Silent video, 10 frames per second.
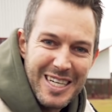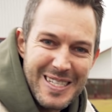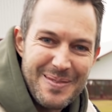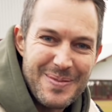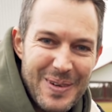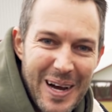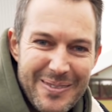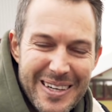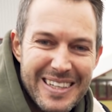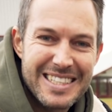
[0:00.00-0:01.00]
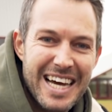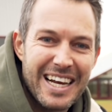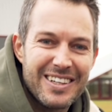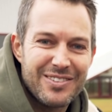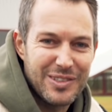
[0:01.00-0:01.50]
yet subscribed to our
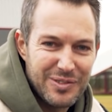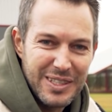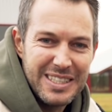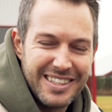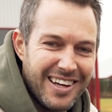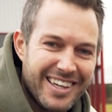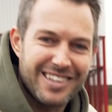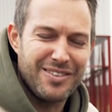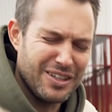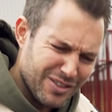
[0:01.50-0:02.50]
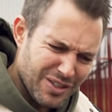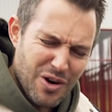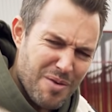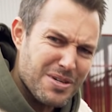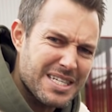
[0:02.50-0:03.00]
channel, feel free to like the videos and
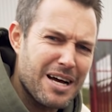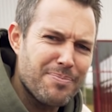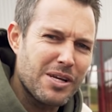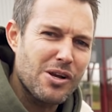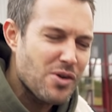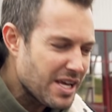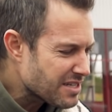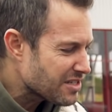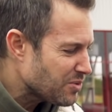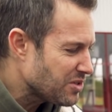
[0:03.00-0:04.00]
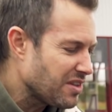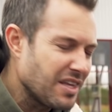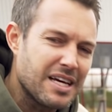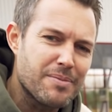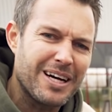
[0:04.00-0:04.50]
comment down below. Let us know what you
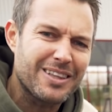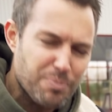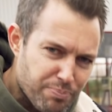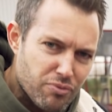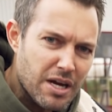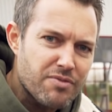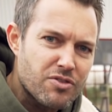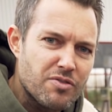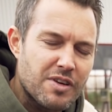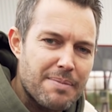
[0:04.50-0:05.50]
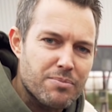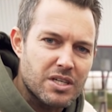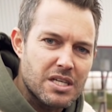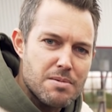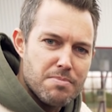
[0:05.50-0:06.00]
think about the bravery of
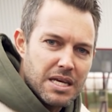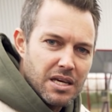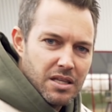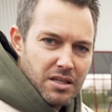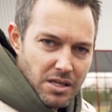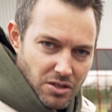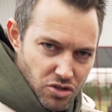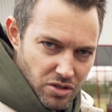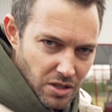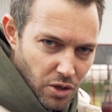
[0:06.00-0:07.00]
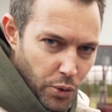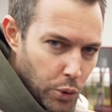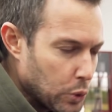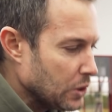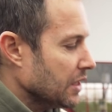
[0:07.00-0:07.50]
Lamborghini making the
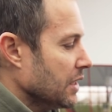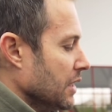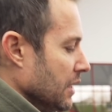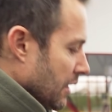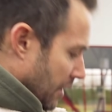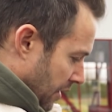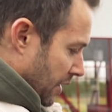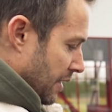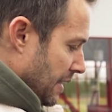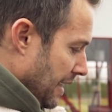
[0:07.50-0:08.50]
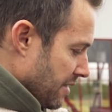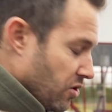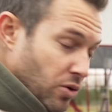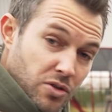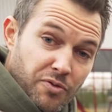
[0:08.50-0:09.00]
STO. Yes,
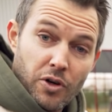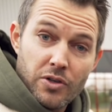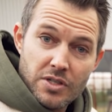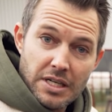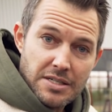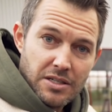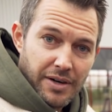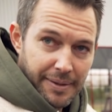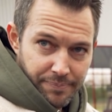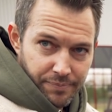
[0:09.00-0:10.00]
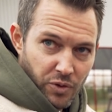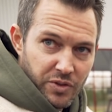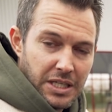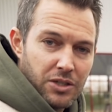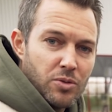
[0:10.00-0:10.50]
you can also follow us on Instagram,
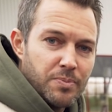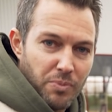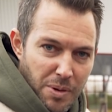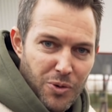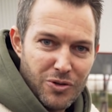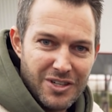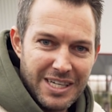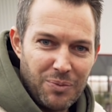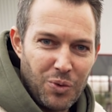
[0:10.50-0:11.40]
Novitec Group, me personally at